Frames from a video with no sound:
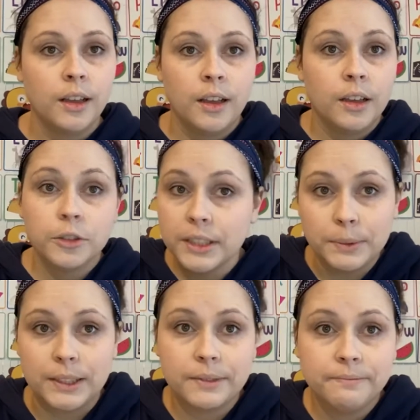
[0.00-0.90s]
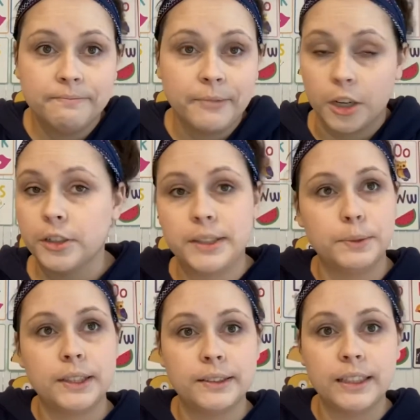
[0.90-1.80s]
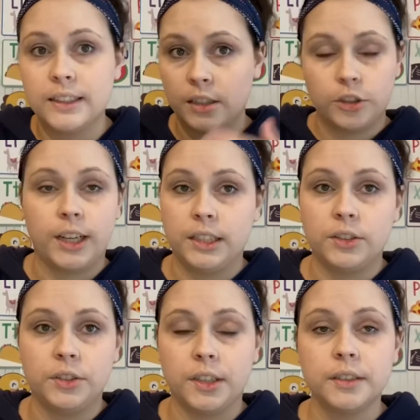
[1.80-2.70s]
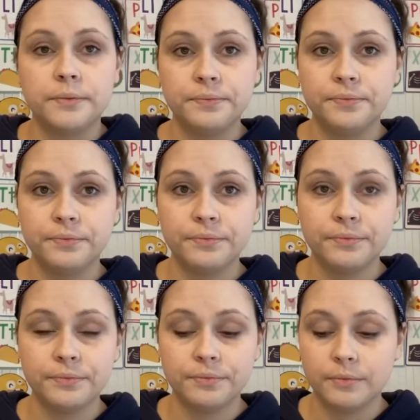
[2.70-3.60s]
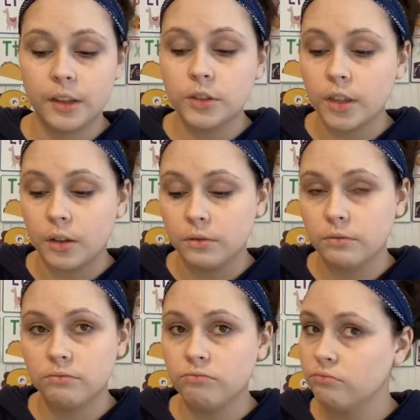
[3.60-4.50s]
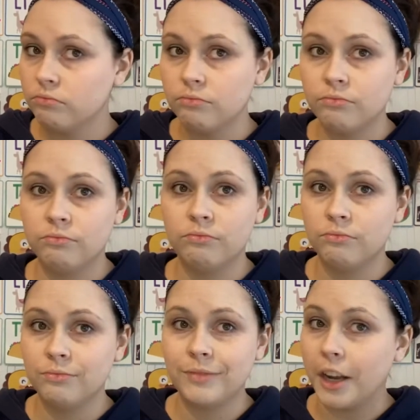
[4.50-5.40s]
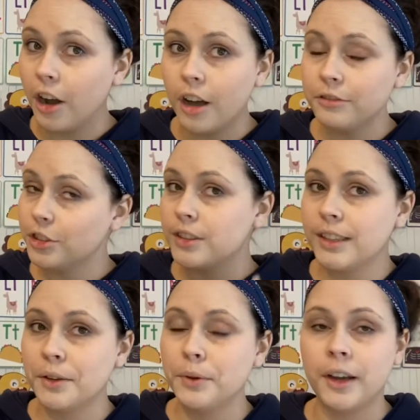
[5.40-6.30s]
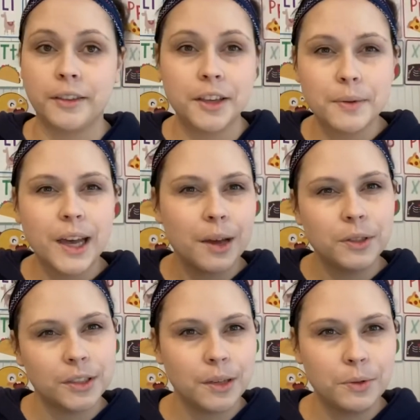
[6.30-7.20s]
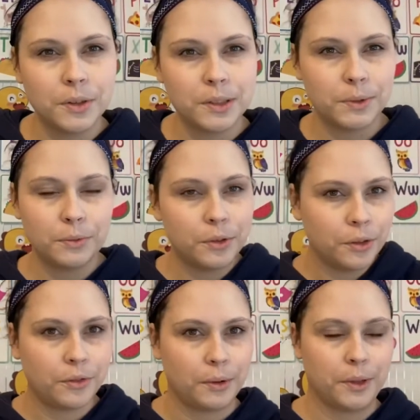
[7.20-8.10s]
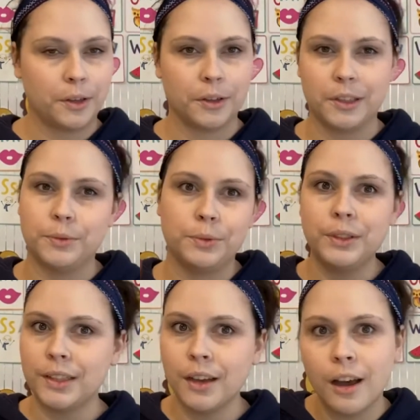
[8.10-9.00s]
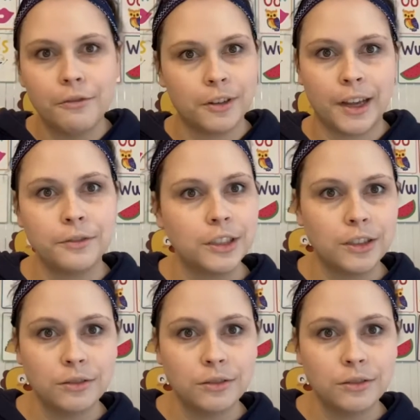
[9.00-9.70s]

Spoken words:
Christmas. Our Christmas is their Chinese New Year. So they're off just like we are. Think about how much time you want to spend with your family on Christmas. We take off on average